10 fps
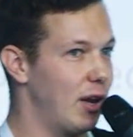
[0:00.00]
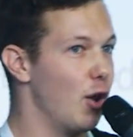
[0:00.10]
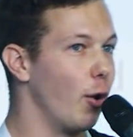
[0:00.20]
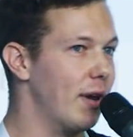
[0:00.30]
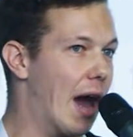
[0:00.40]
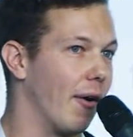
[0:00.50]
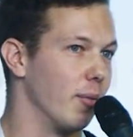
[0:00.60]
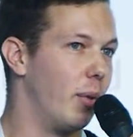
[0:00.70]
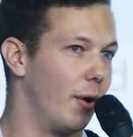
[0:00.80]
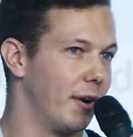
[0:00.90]
we know now are
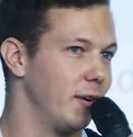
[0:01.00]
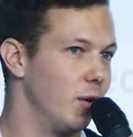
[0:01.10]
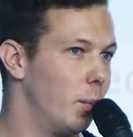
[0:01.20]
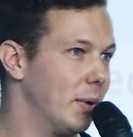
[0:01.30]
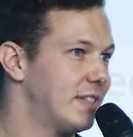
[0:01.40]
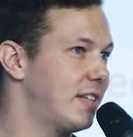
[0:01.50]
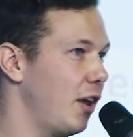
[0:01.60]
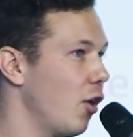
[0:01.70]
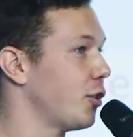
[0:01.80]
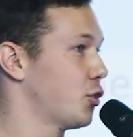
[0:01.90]
important, but say
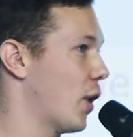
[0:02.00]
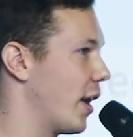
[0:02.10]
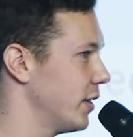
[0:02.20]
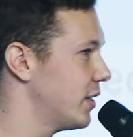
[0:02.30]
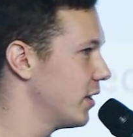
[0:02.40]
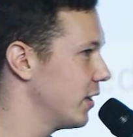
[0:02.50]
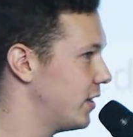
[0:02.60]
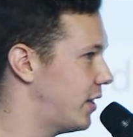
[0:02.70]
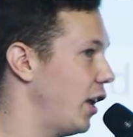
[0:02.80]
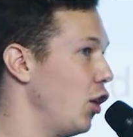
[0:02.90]
you're Stratis.
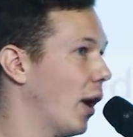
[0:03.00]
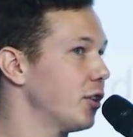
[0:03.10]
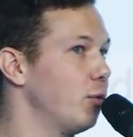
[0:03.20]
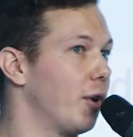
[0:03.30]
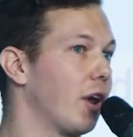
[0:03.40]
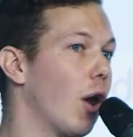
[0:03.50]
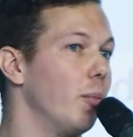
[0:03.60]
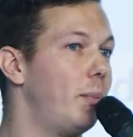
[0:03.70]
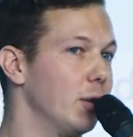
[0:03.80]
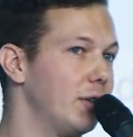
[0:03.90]
Say you actually want to go
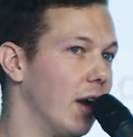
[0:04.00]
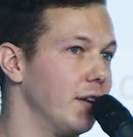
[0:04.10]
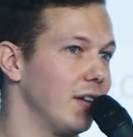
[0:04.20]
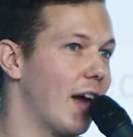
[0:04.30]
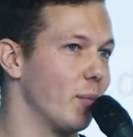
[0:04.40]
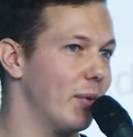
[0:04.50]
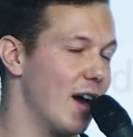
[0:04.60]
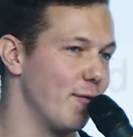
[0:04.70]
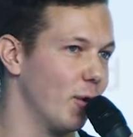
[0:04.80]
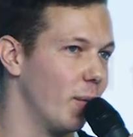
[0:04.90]
and build the underlying
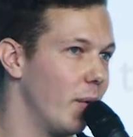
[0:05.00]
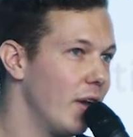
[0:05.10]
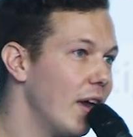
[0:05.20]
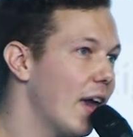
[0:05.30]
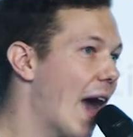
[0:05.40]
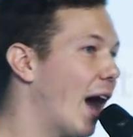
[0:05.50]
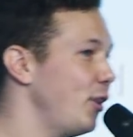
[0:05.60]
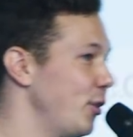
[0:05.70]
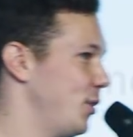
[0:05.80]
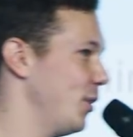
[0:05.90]
platform. How do
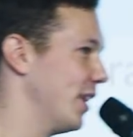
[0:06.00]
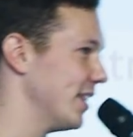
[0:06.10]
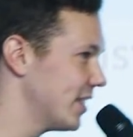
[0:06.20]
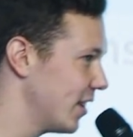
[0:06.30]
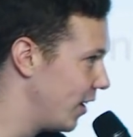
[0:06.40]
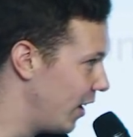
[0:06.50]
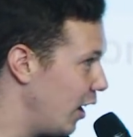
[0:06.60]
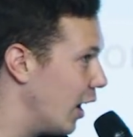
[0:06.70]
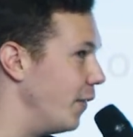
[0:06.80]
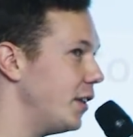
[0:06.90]
you do this?
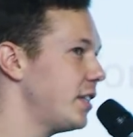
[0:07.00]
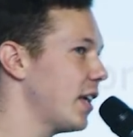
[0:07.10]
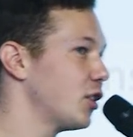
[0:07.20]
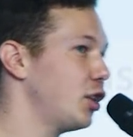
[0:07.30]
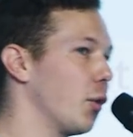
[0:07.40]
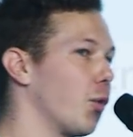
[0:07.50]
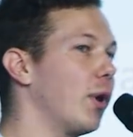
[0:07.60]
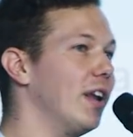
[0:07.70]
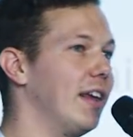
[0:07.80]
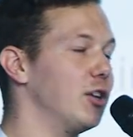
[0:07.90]
And this is actually a
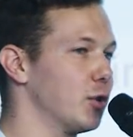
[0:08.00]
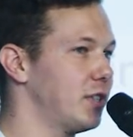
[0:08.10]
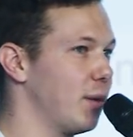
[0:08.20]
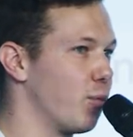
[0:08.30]
really interesting